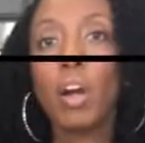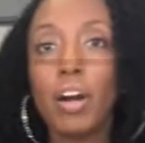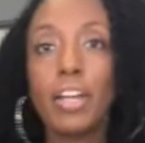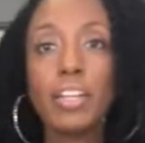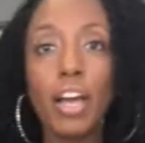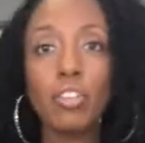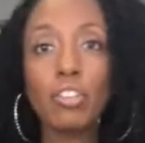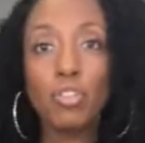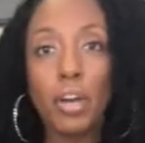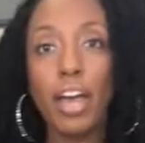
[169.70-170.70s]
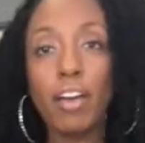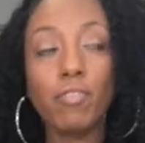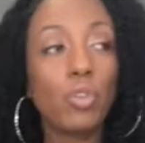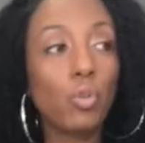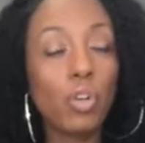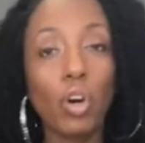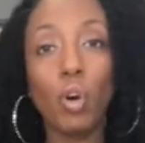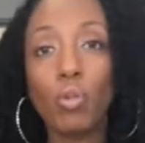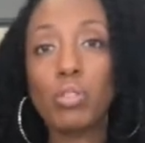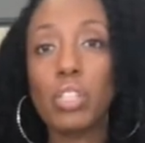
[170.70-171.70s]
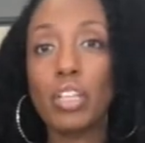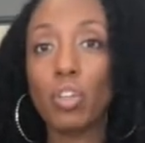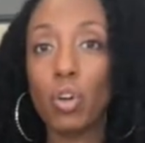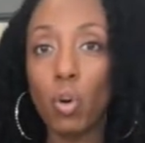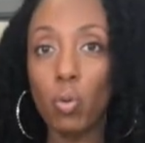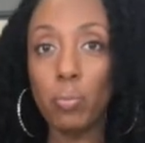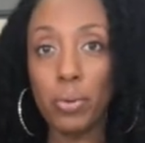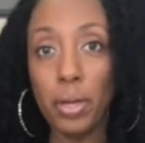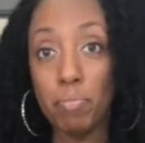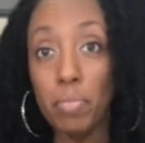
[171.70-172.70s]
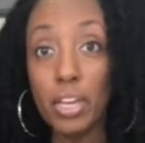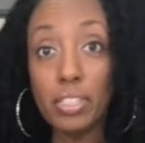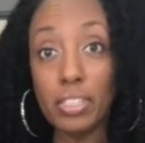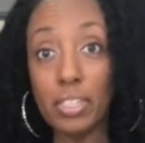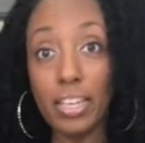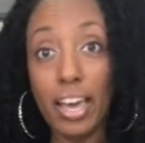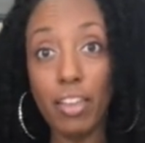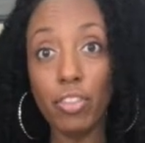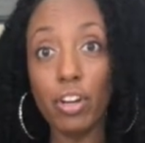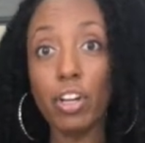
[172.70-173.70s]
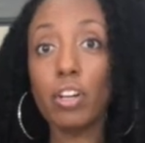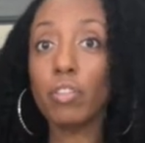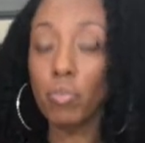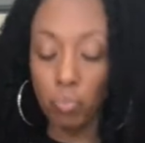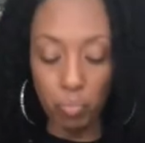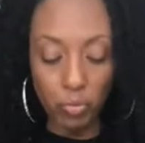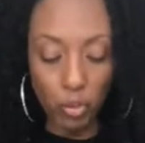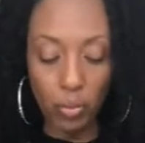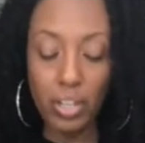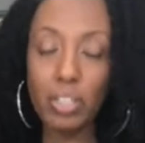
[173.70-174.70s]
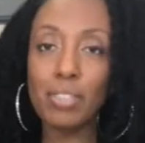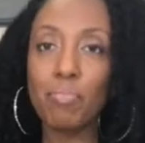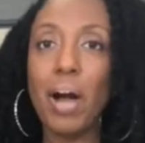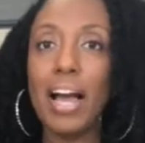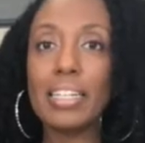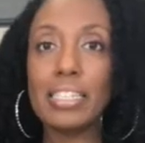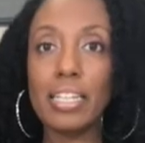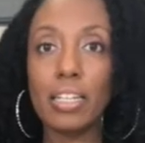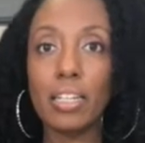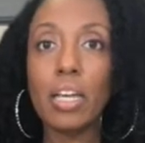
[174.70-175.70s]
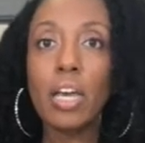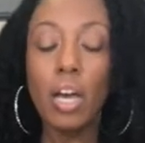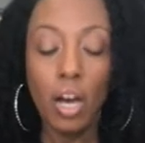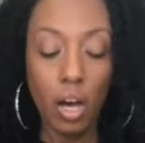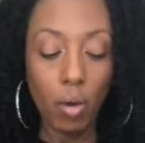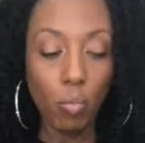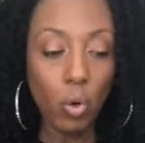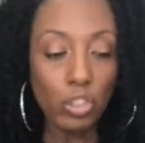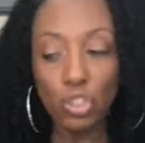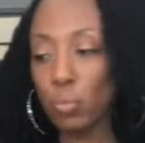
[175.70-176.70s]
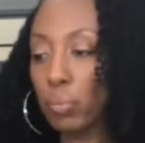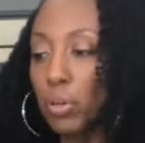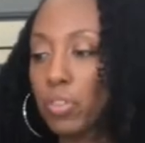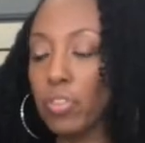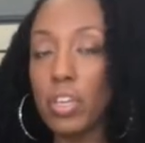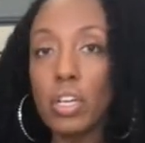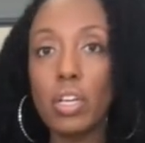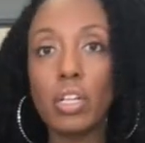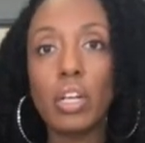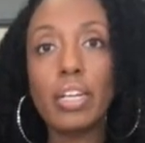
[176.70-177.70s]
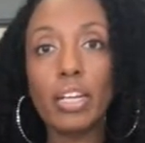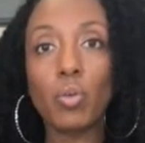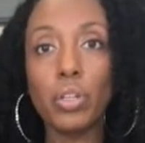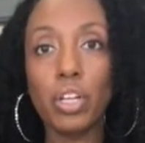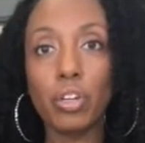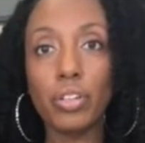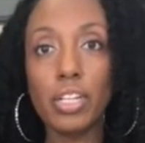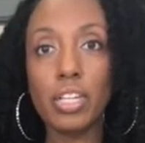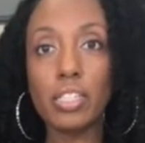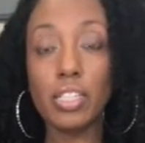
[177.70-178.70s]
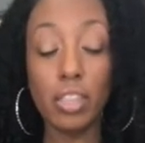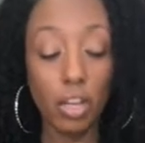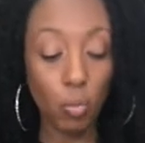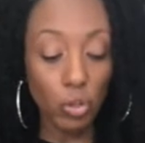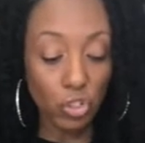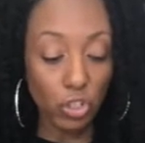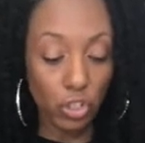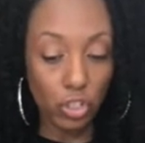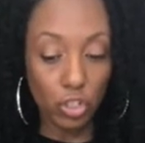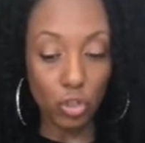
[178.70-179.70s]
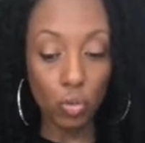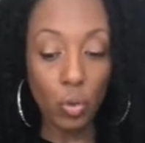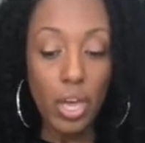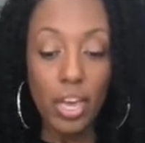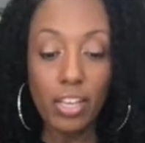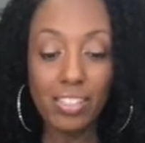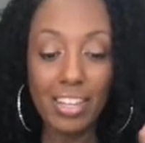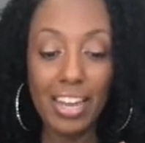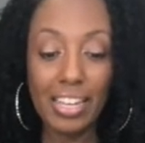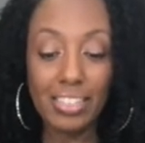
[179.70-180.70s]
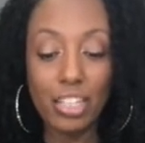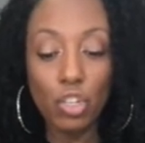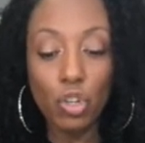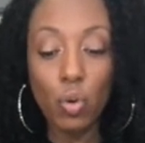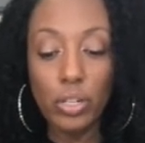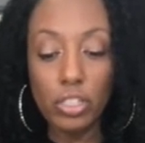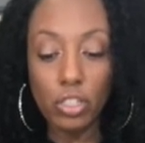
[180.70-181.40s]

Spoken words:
All right, now that you have your oats and your oat bran mixed together so that it's binding, once you put the liquid ingredients in there, what you're going to do is the next thing you're going to